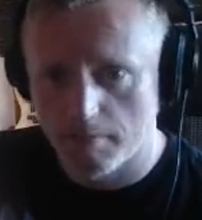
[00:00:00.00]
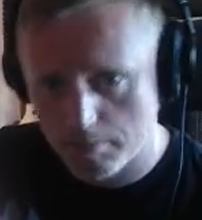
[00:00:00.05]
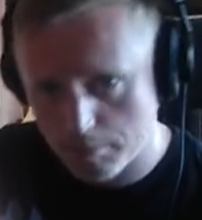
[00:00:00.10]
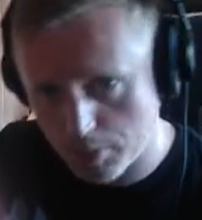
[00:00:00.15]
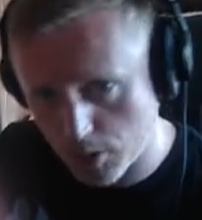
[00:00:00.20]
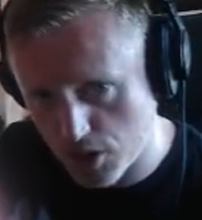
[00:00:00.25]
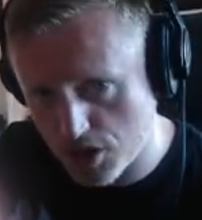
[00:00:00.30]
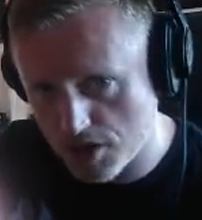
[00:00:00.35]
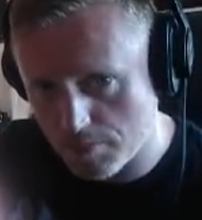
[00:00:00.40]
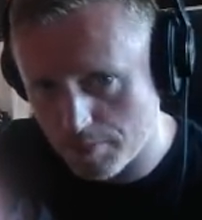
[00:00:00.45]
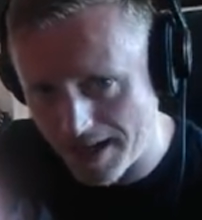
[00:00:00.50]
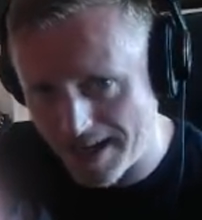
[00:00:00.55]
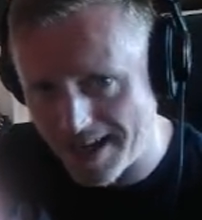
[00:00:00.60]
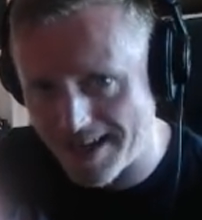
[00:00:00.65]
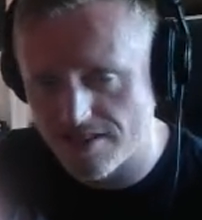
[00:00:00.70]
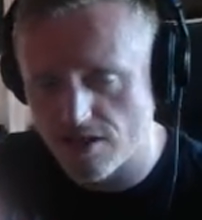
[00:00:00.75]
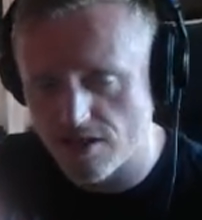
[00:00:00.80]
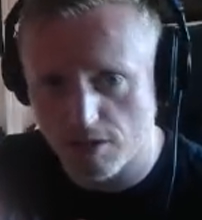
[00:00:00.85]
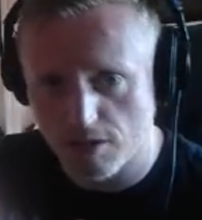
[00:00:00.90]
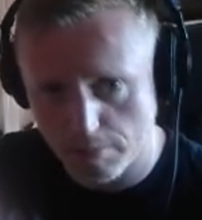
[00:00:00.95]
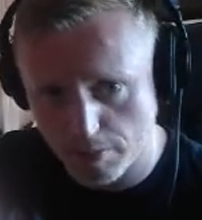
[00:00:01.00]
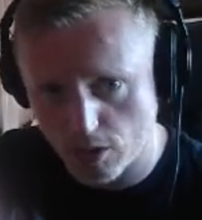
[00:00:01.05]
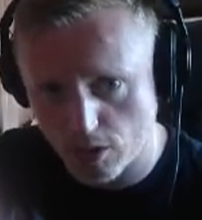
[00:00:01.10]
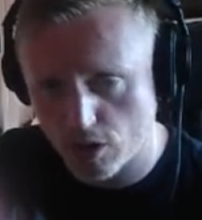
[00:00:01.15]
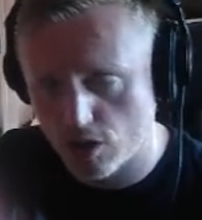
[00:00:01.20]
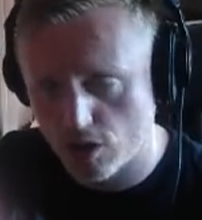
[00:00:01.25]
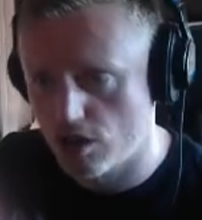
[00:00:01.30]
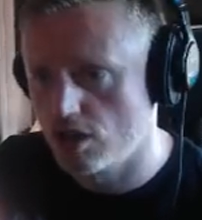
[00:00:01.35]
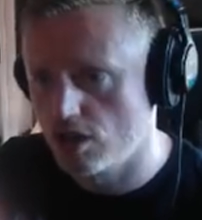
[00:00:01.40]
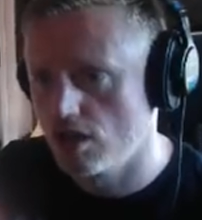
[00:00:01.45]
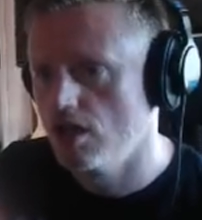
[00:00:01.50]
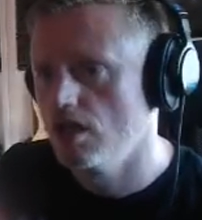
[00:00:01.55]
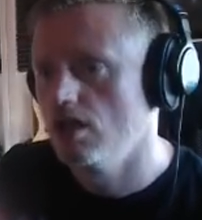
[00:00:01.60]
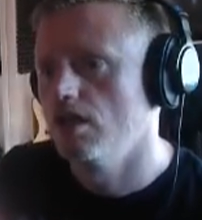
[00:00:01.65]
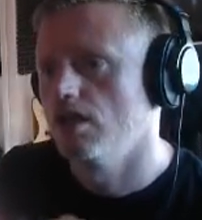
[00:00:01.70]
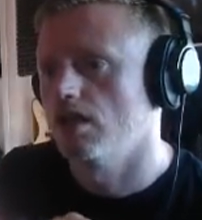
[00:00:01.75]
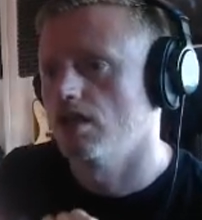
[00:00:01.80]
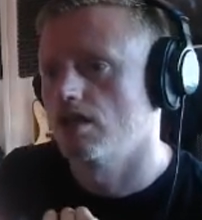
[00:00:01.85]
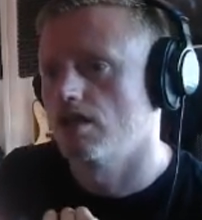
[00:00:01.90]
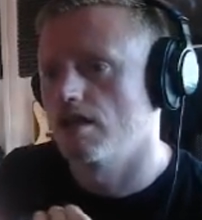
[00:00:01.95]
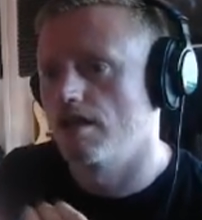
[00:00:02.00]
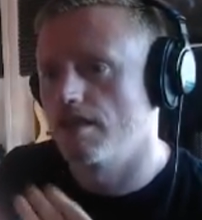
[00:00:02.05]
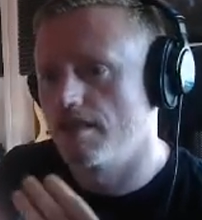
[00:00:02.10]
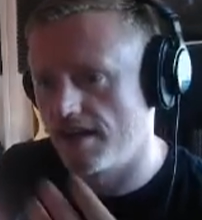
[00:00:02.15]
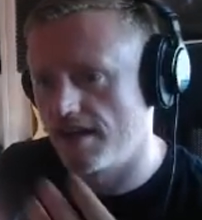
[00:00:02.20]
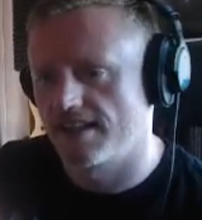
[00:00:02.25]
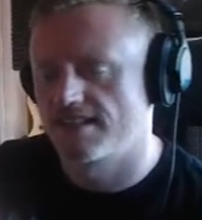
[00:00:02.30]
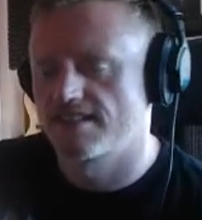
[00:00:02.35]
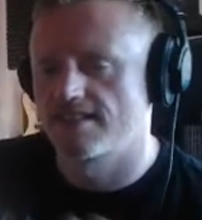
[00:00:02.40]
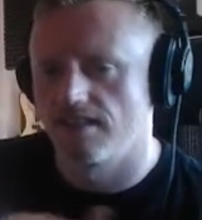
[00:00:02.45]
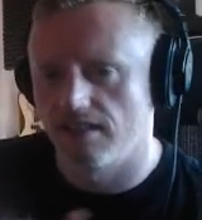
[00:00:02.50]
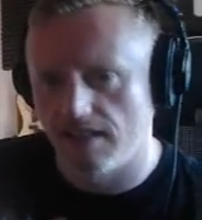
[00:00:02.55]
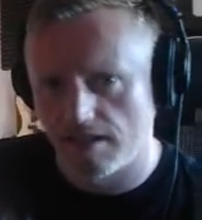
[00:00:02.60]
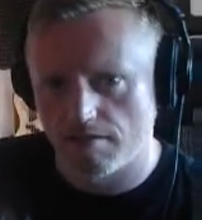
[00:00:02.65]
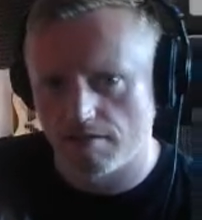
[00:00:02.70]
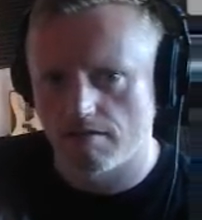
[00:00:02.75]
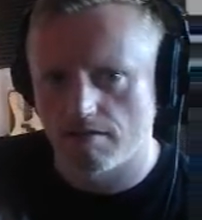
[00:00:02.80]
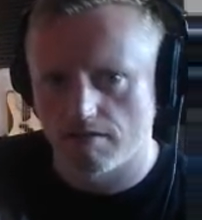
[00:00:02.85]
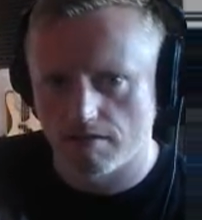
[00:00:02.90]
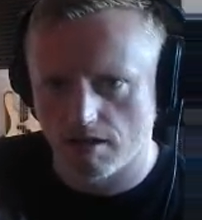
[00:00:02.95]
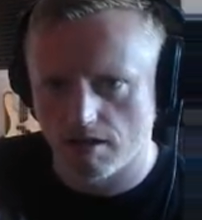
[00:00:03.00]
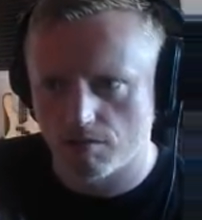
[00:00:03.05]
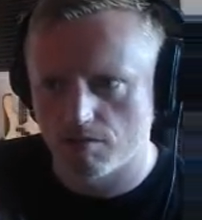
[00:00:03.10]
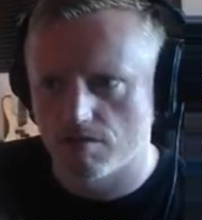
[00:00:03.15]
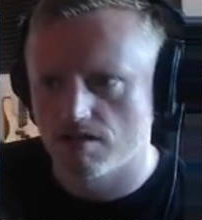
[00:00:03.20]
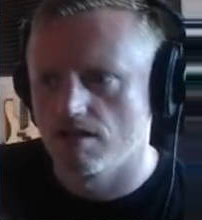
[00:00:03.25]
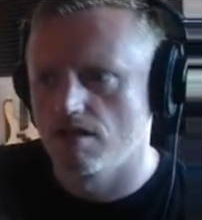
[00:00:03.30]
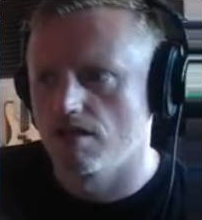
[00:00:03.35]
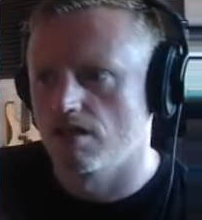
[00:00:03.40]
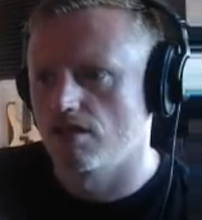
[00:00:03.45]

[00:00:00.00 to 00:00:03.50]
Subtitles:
push the pad on the push, that's the length of the note.